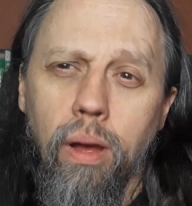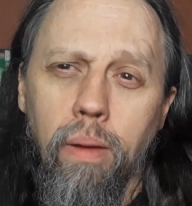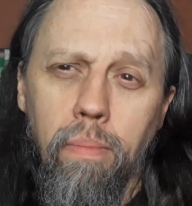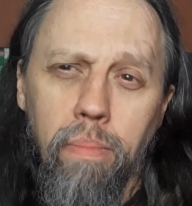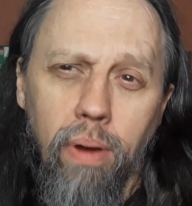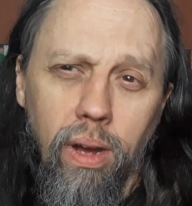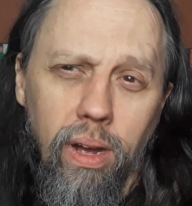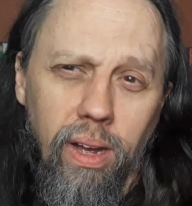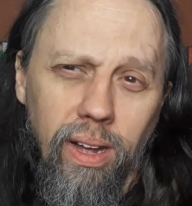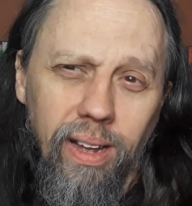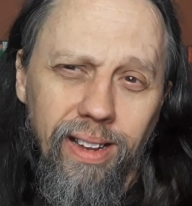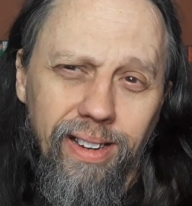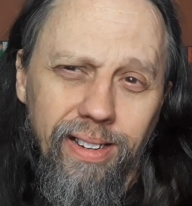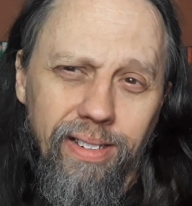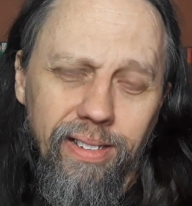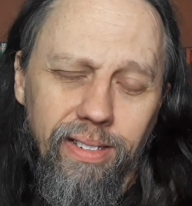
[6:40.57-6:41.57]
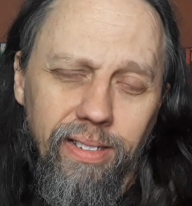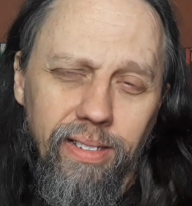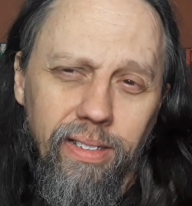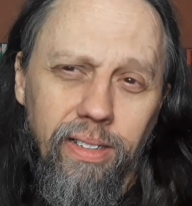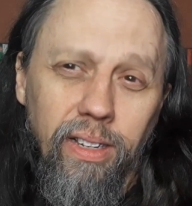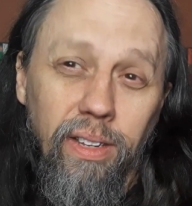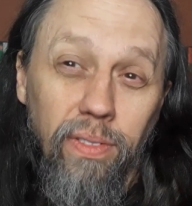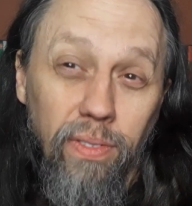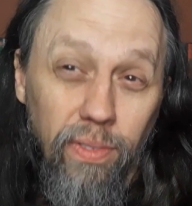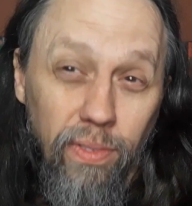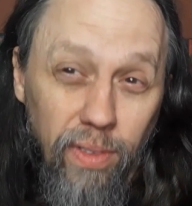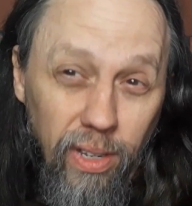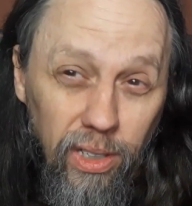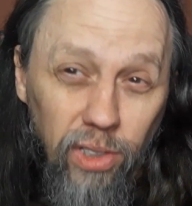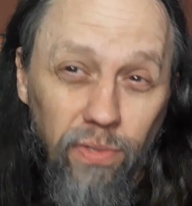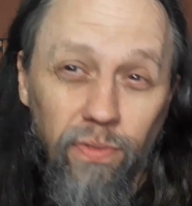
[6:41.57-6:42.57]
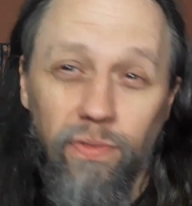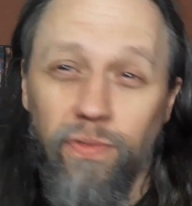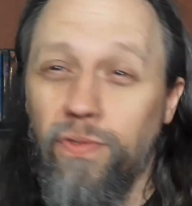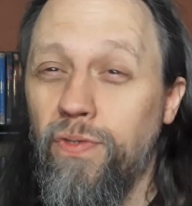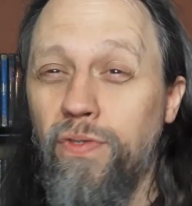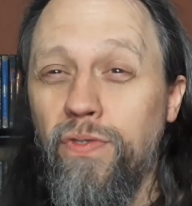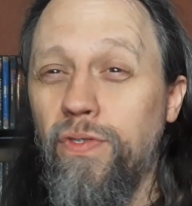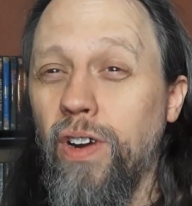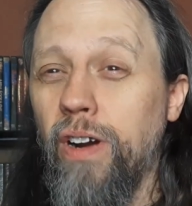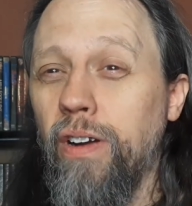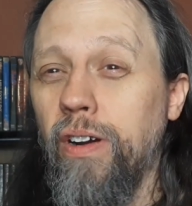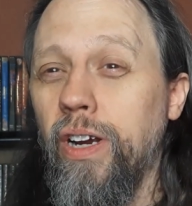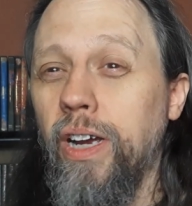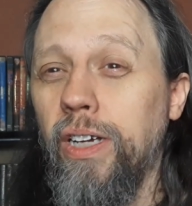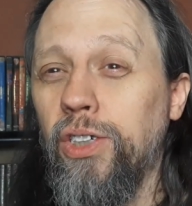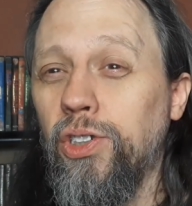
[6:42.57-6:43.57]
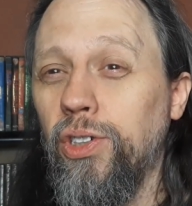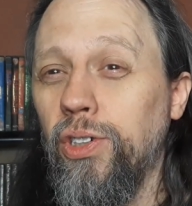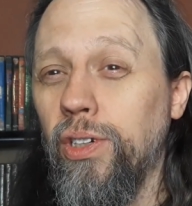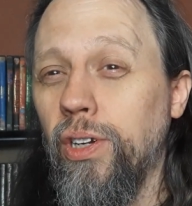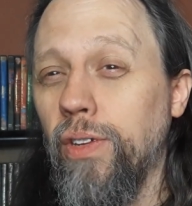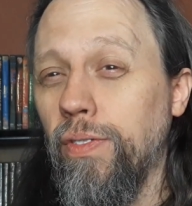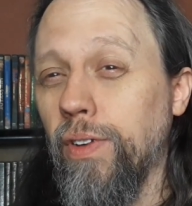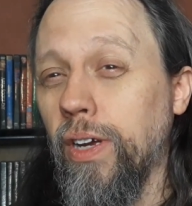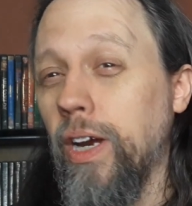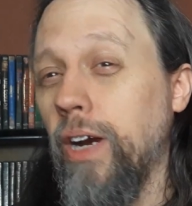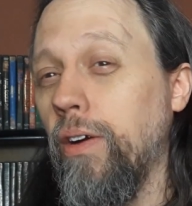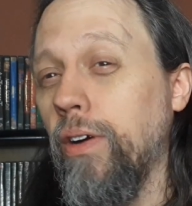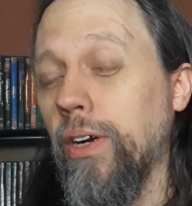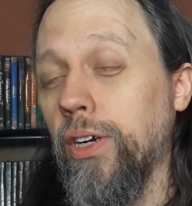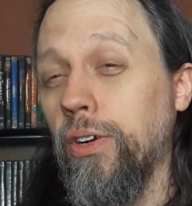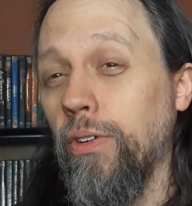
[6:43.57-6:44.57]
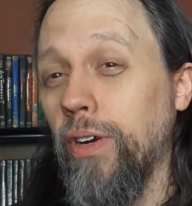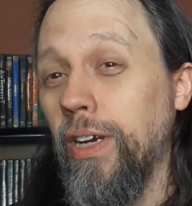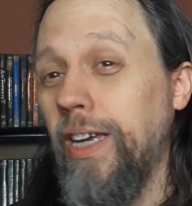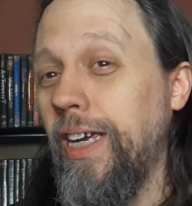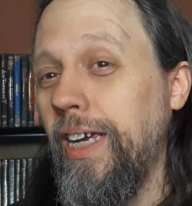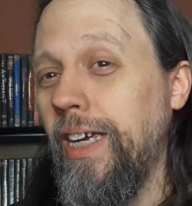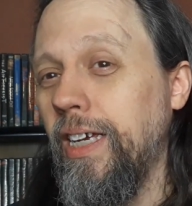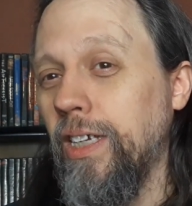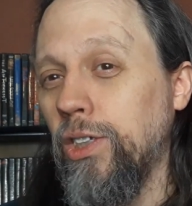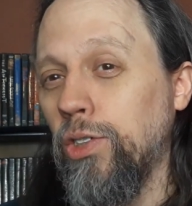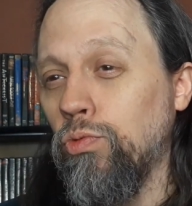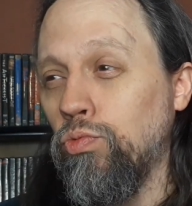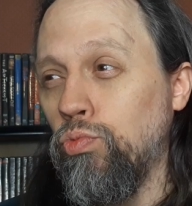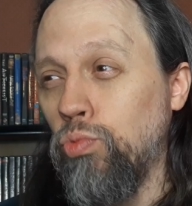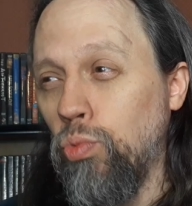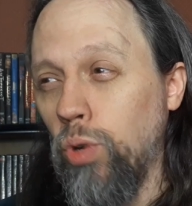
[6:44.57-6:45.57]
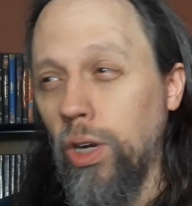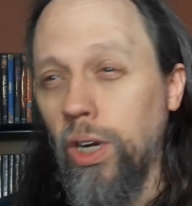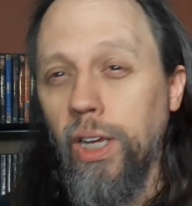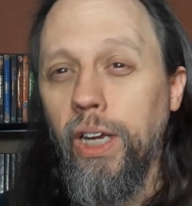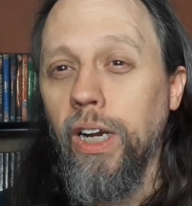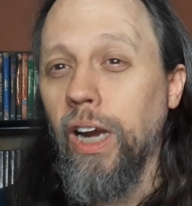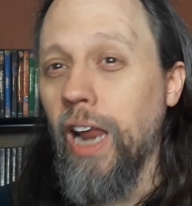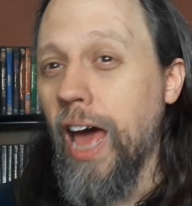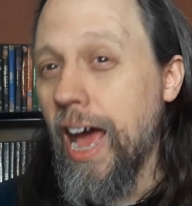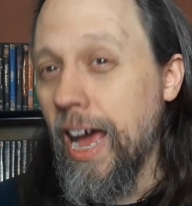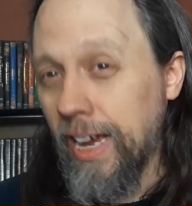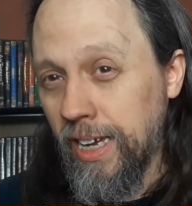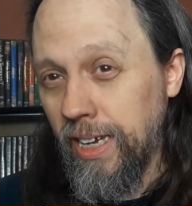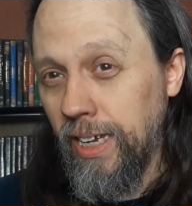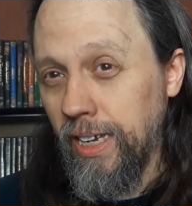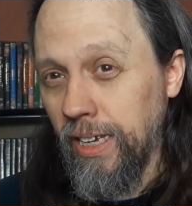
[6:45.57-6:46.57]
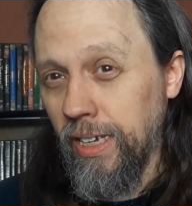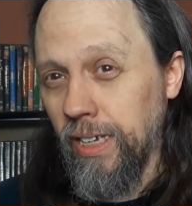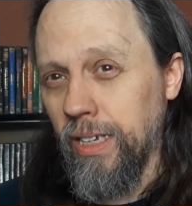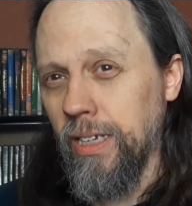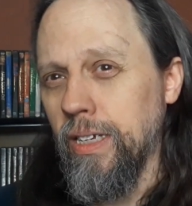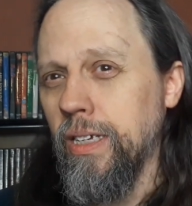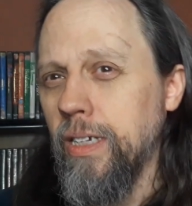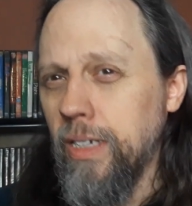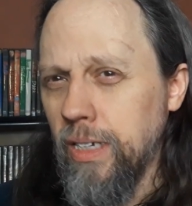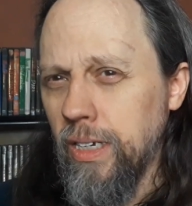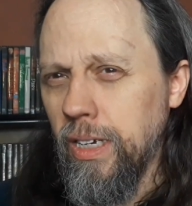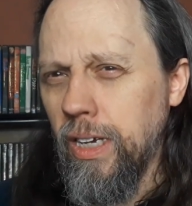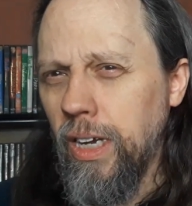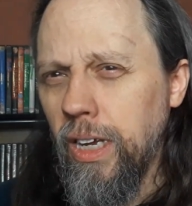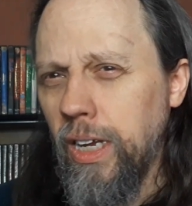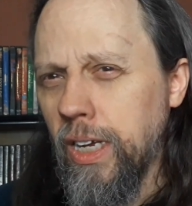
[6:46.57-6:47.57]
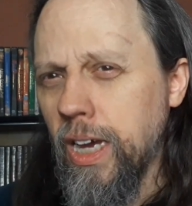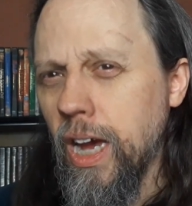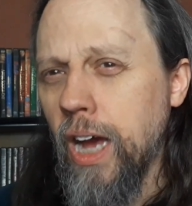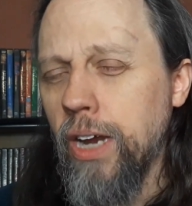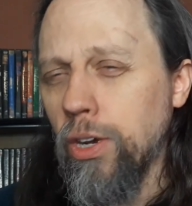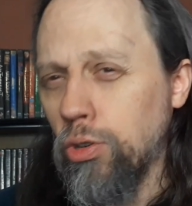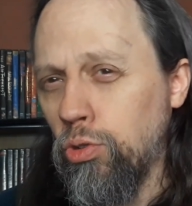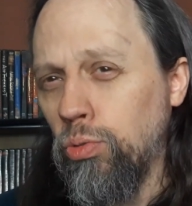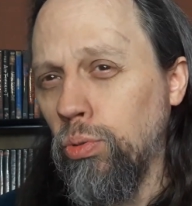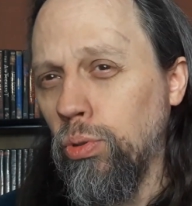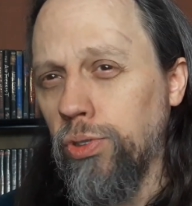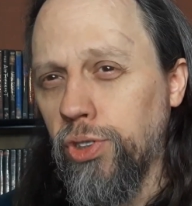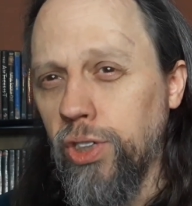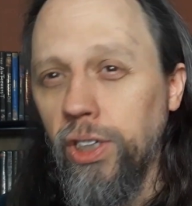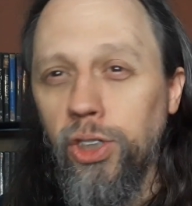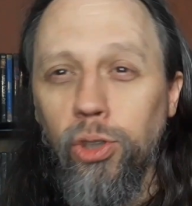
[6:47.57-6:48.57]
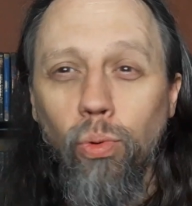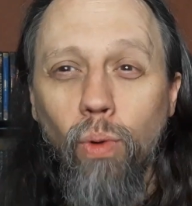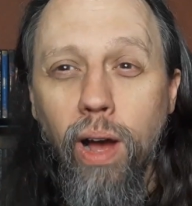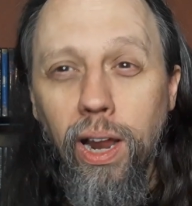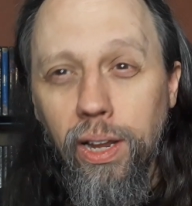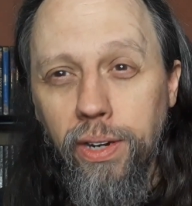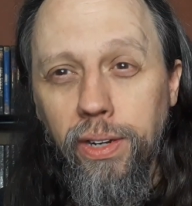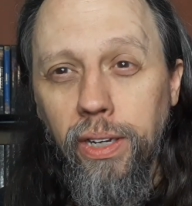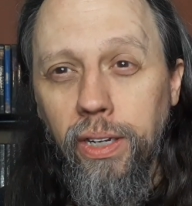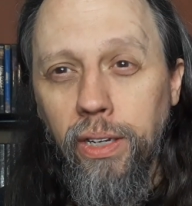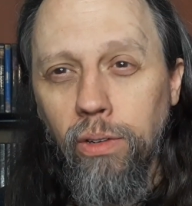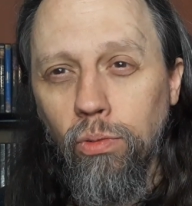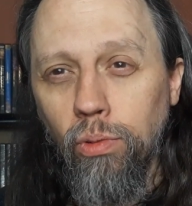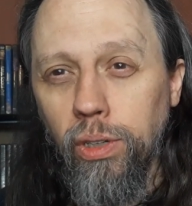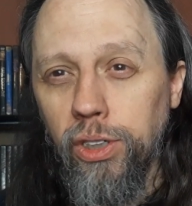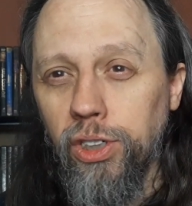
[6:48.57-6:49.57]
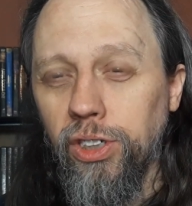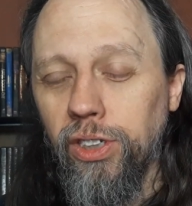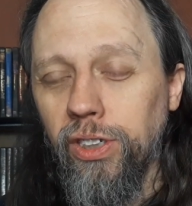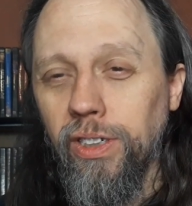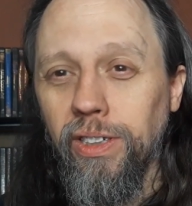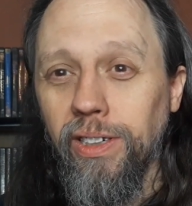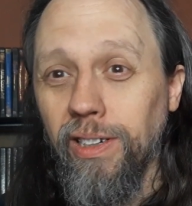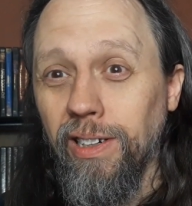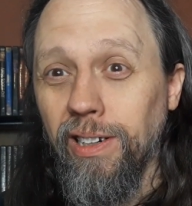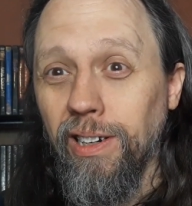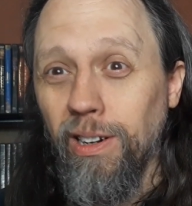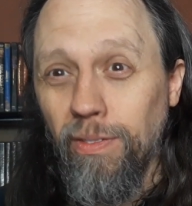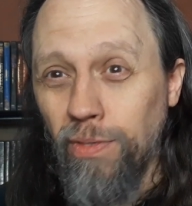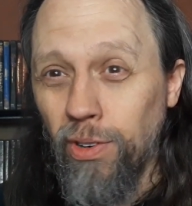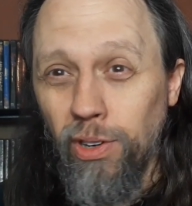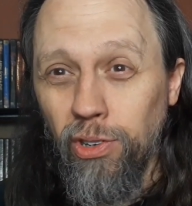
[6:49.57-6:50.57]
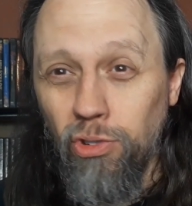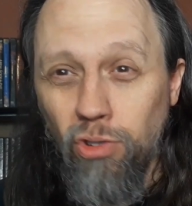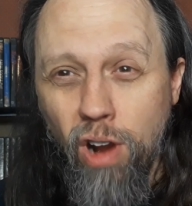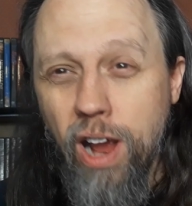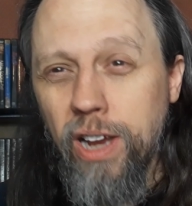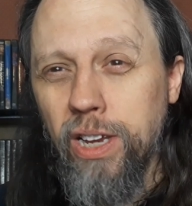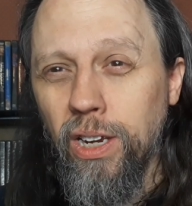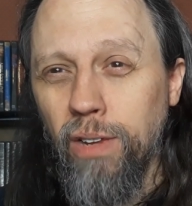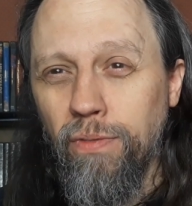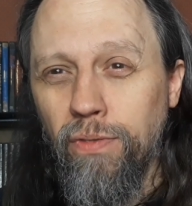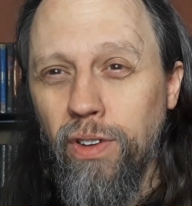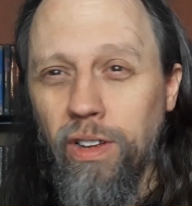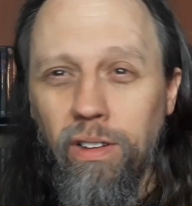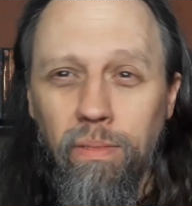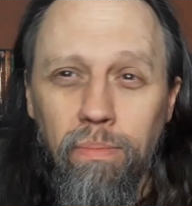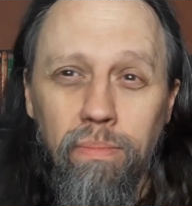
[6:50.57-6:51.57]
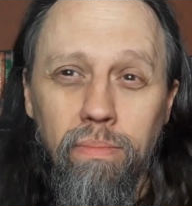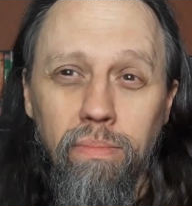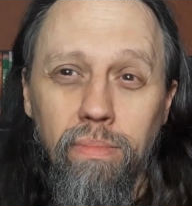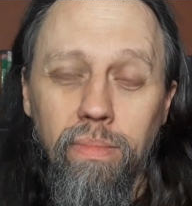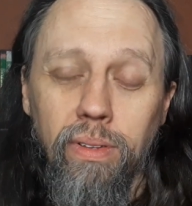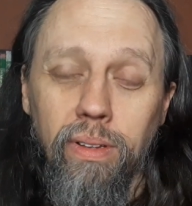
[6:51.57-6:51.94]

But in this variation of the character, he is really lacking any kind of cool sensuality, which for a Dracula film,